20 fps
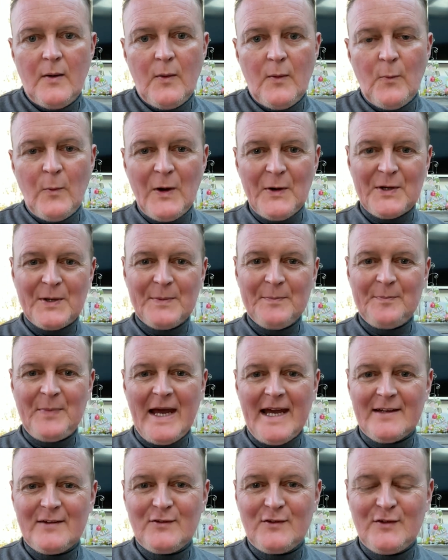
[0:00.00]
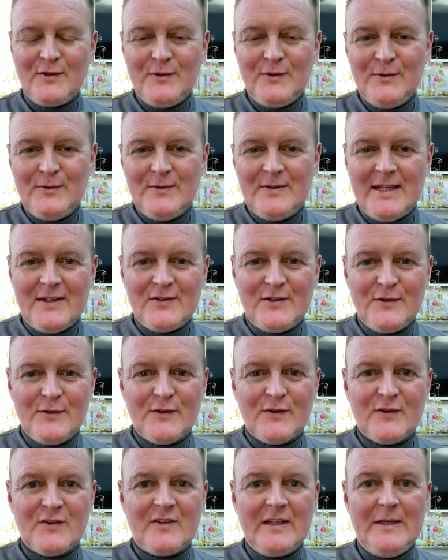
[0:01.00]
Welcome back to Let's Use
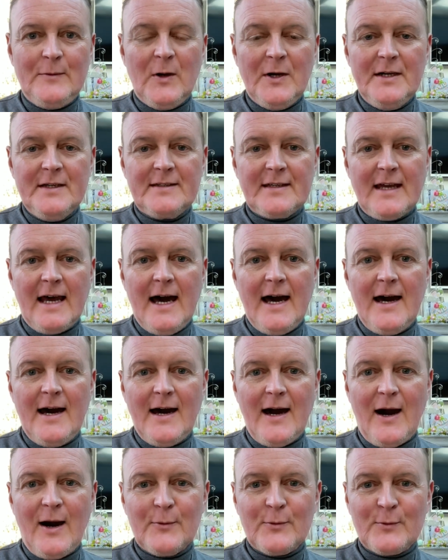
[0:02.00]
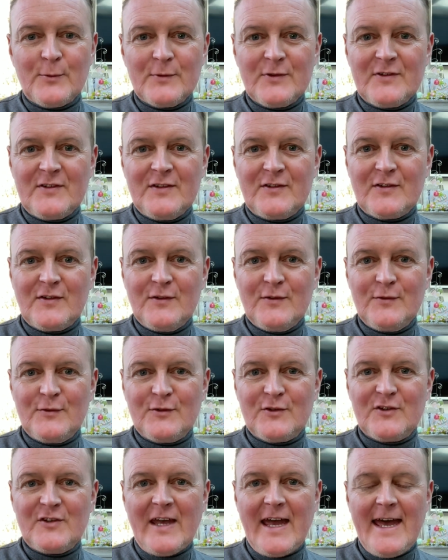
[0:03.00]
the C Word. Uh, I wanted to
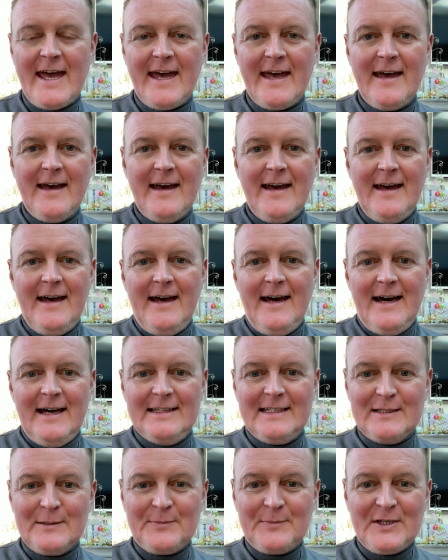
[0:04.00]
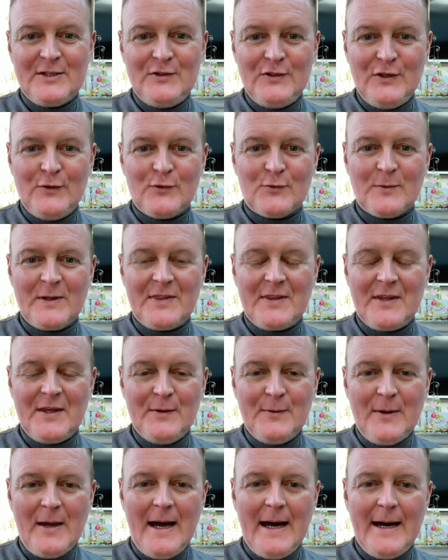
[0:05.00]
share a little bit of news with
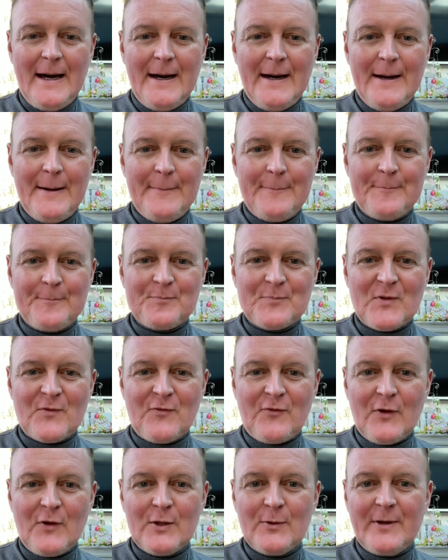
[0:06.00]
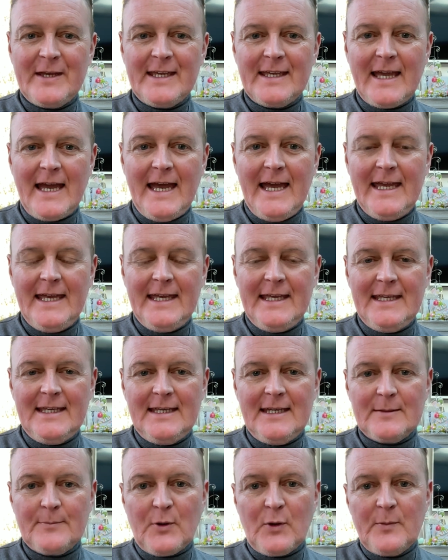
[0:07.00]
you um, following a,
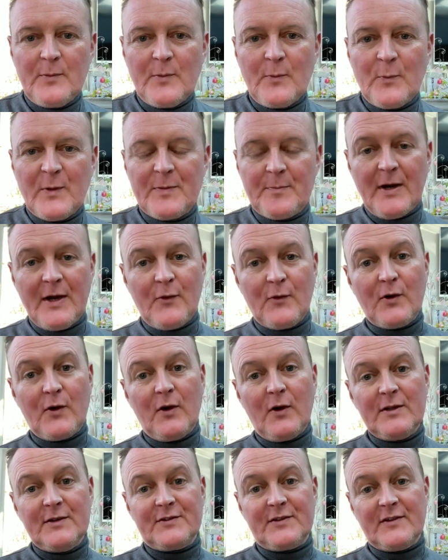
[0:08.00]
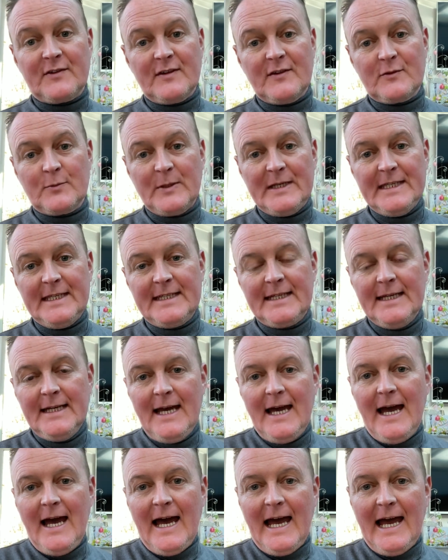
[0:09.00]
an appointment with my oncologist this week.
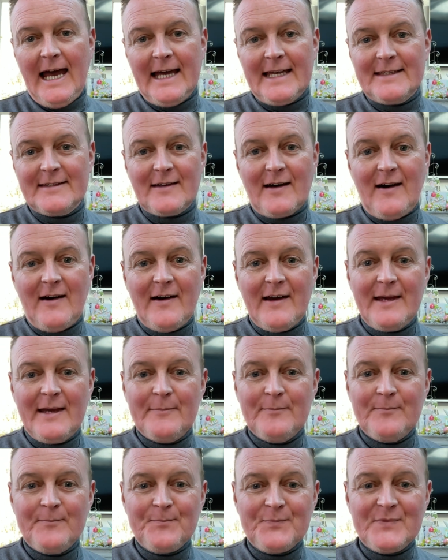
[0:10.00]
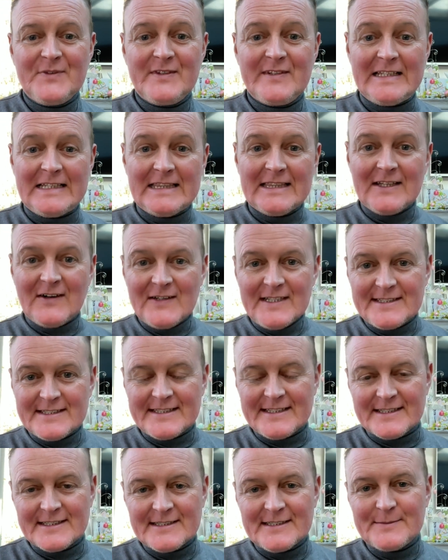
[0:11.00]
And I am
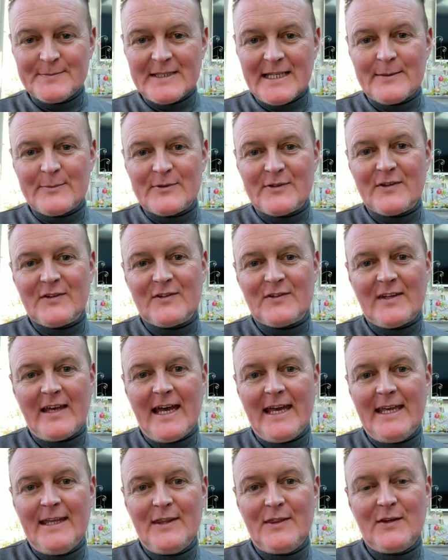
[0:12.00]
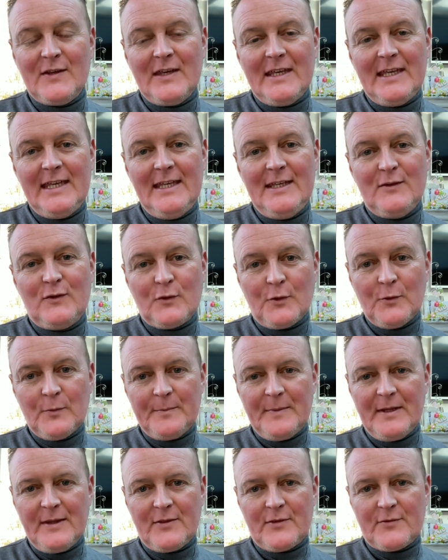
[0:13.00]
delighted to be able to say that he talked
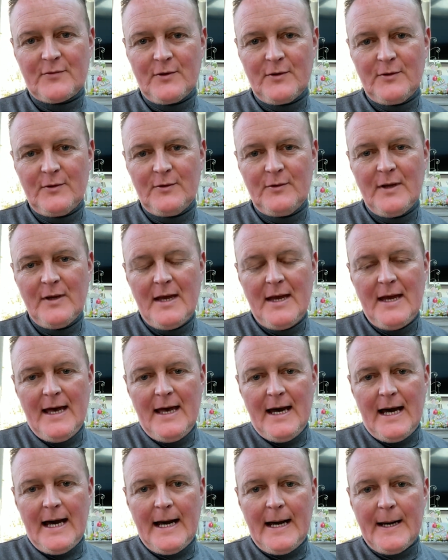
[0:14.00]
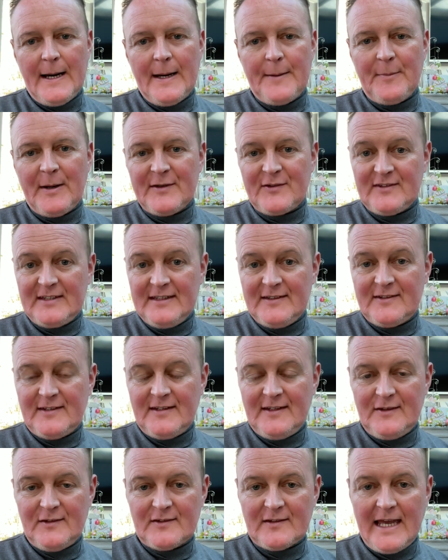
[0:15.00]
me through uh, my
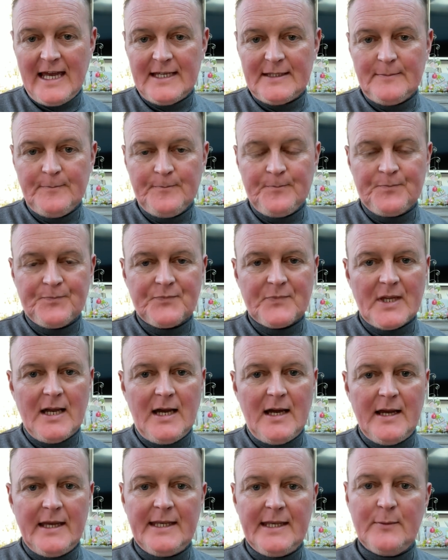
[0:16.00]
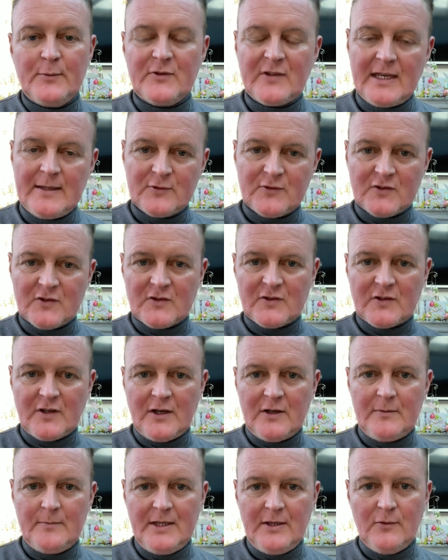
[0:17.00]
CT scan. Uh, he was able to
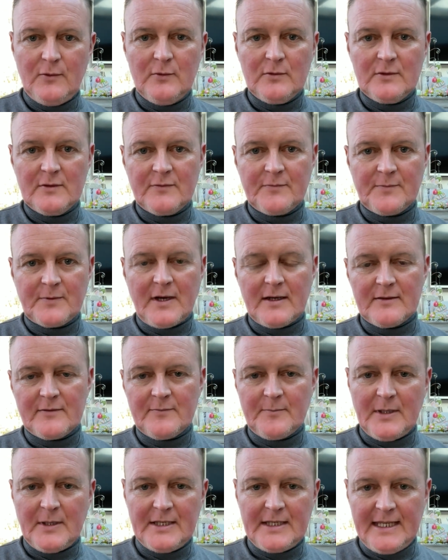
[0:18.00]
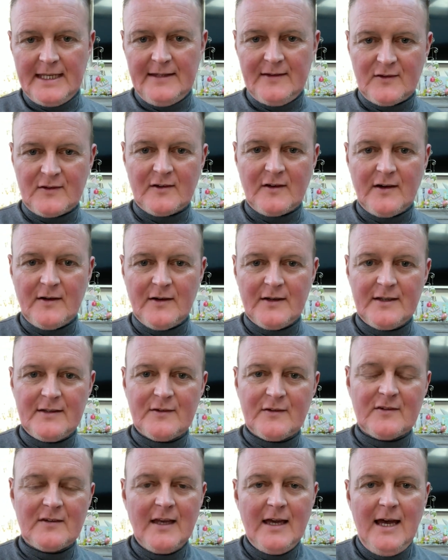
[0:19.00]
show me all of kind of my
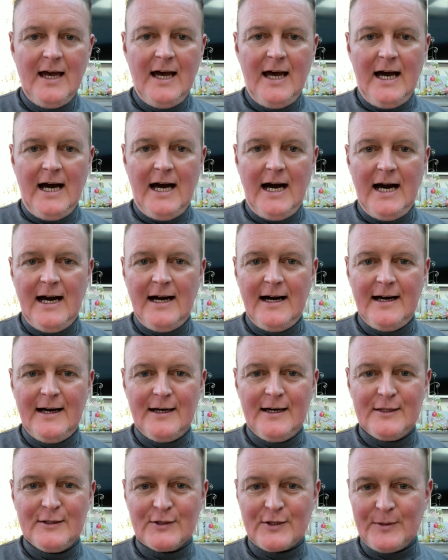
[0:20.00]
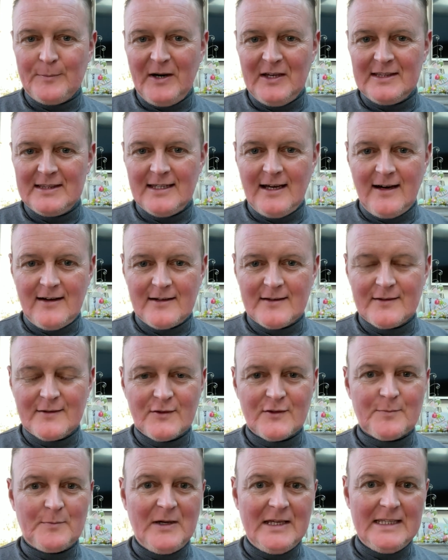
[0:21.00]
insides, uh, look at my
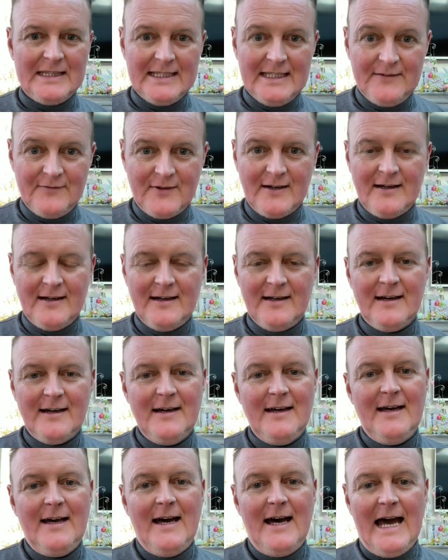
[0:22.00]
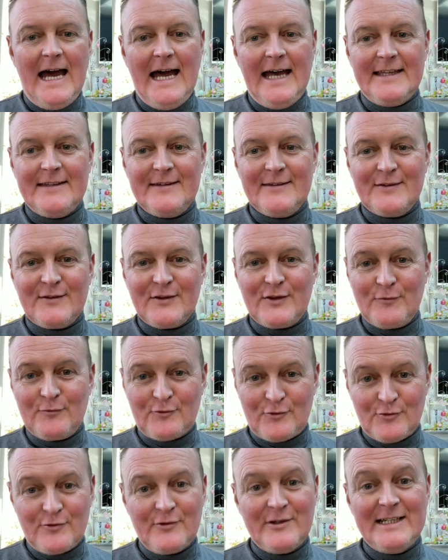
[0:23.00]
lungs, my liver. And the
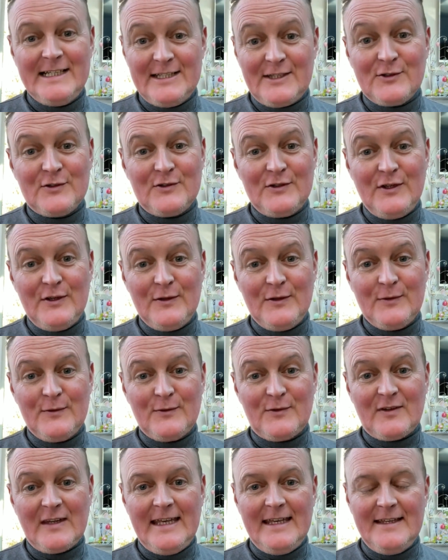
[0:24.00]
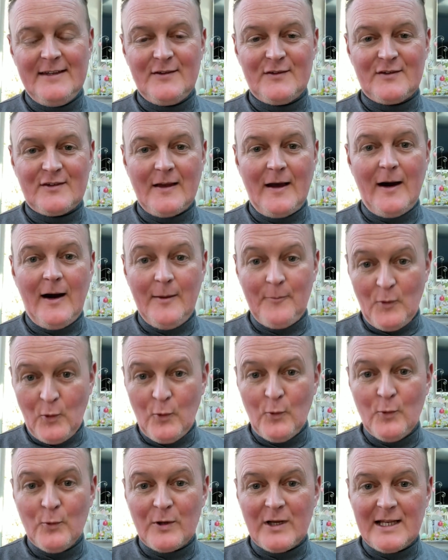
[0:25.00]
really good news is I'm
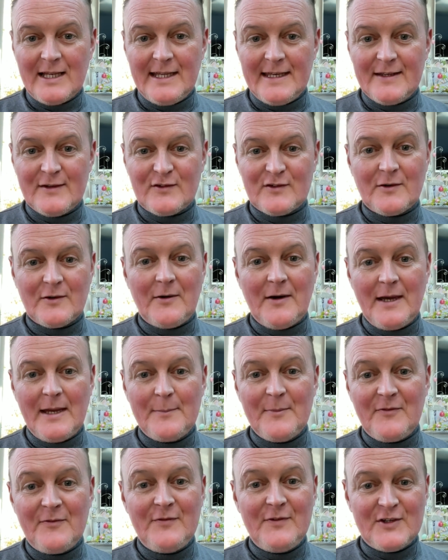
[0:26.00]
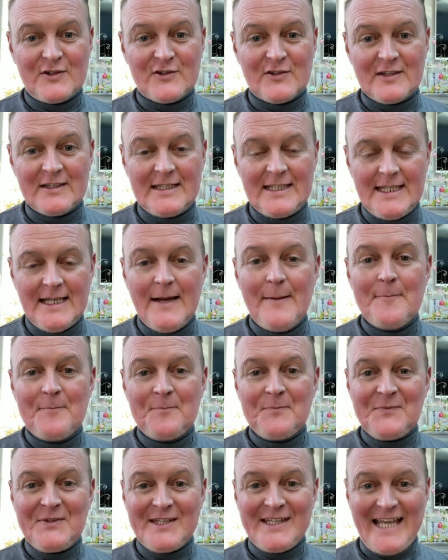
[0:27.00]
all clear. So I am officially
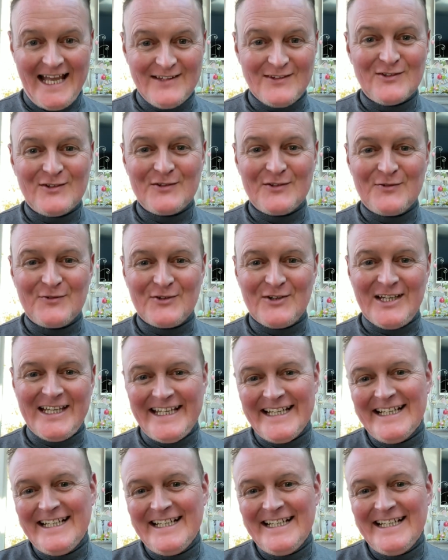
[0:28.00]
cancer free.